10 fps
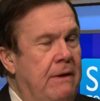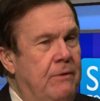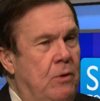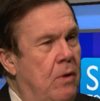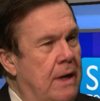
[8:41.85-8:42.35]

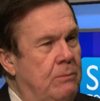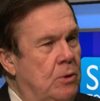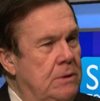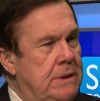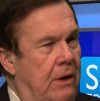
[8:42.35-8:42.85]
of
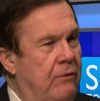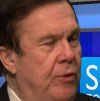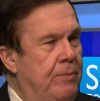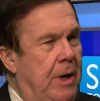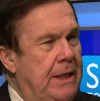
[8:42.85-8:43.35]
incredible, tell
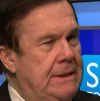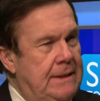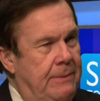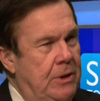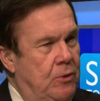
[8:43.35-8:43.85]
everybody
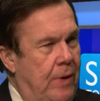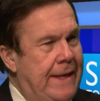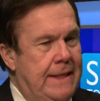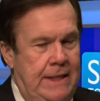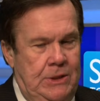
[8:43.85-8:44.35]
some of the
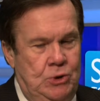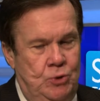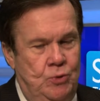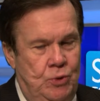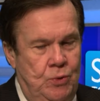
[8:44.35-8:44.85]
great things
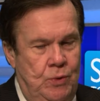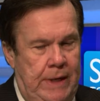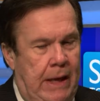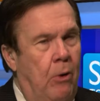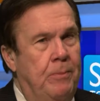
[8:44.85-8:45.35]
you do
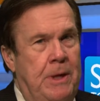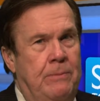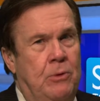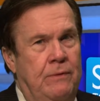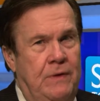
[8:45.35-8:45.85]
to help people.